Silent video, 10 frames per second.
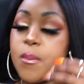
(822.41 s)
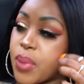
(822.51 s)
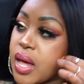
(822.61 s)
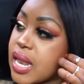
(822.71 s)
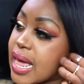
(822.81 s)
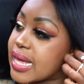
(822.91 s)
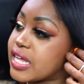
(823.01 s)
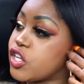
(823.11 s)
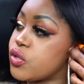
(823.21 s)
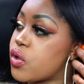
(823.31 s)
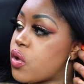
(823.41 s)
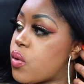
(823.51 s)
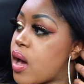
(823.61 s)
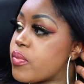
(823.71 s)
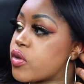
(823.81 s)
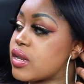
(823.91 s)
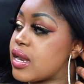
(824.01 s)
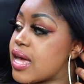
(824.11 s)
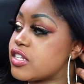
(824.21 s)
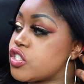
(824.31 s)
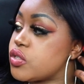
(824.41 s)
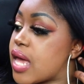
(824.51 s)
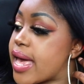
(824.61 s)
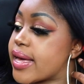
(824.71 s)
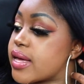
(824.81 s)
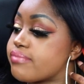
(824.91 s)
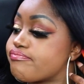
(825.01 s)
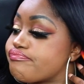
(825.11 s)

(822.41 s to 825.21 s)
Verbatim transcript: But like, you know, I'm not gonna lie to you, like